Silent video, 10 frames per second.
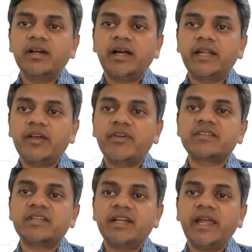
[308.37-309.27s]
a
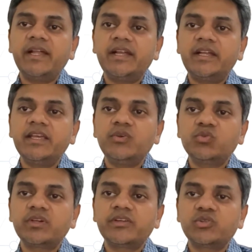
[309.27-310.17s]
divested entity
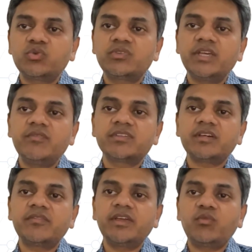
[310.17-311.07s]
user should see
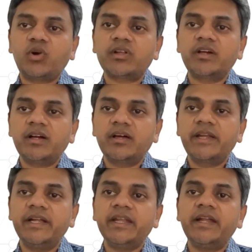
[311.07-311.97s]
vis-a-vis what a
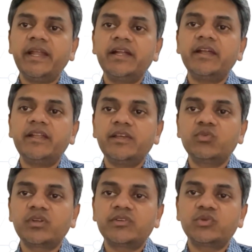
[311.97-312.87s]
retained entity
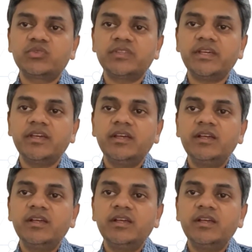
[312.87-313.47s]
user should see.